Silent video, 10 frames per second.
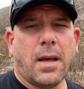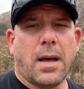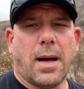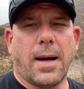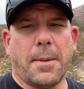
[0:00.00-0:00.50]

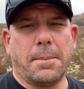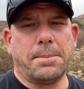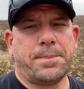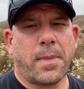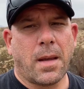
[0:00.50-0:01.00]

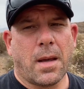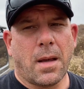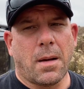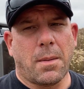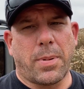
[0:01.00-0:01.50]

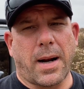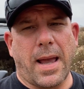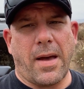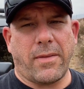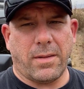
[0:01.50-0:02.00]
But I
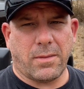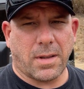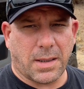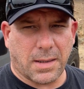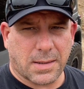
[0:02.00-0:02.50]
haven't
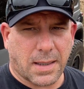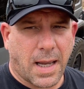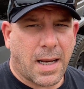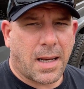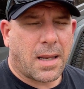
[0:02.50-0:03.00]
really
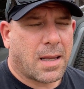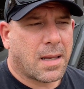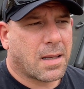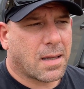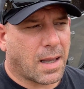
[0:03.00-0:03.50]
decided.
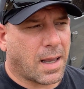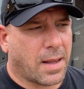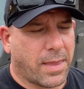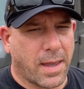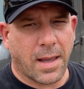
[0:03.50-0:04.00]

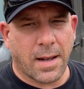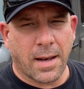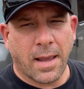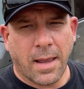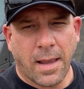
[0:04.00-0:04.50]
And
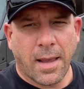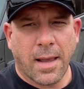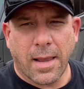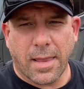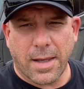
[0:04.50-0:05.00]
then
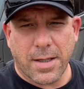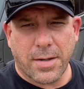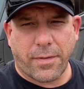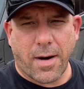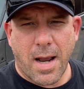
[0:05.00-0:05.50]
this
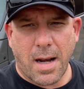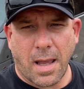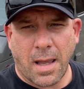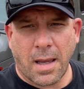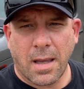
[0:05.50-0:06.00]

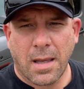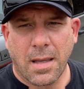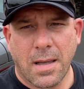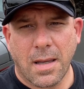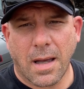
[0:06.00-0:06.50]
Friday,
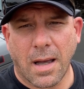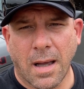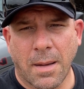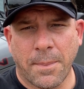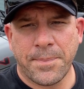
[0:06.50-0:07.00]

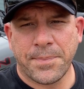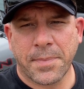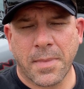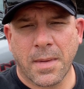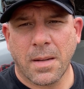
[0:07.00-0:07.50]
I'm
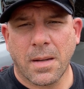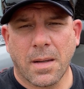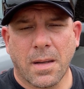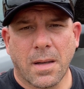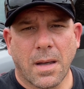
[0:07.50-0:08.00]

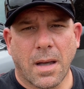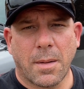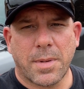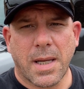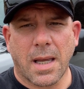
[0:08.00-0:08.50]

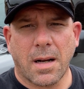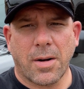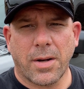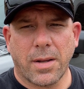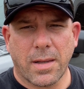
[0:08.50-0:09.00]
taking
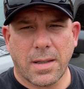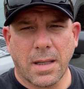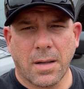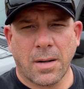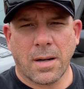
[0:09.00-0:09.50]
her to the
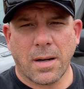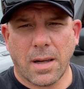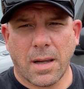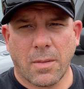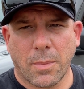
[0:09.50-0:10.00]
dealer,
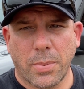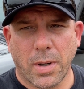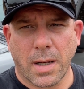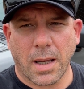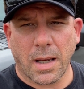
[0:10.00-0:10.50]
and we're
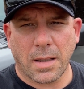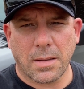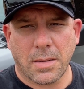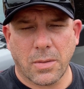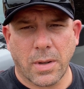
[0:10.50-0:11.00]
putting a
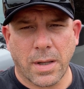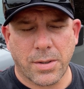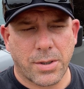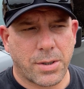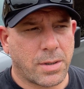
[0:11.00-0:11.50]

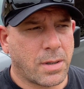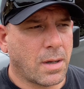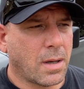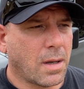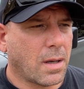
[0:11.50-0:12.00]
2-inch
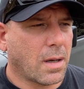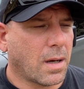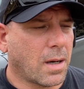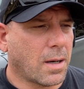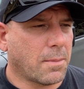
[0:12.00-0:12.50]

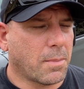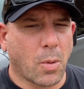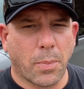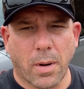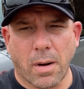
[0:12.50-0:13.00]

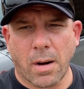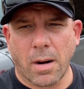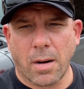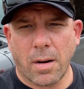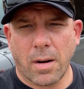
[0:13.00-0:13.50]

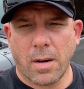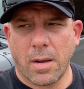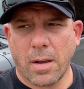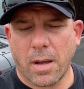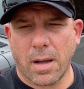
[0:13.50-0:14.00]
Mopar
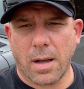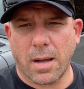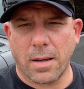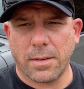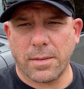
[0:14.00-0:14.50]

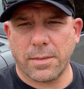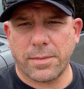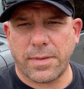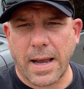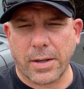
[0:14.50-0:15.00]

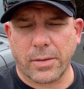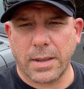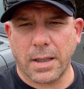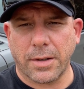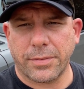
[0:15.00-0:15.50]

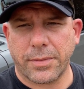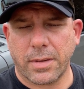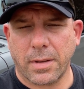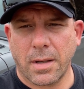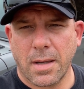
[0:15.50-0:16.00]
factory
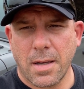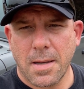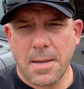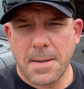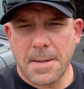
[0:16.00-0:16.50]
lift
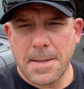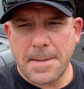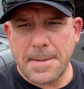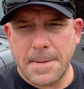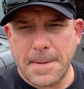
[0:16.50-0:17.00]

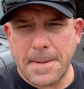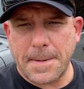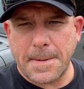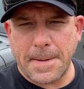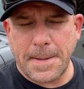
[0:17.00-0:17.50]

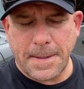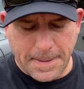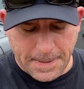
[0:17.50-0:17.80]
on it,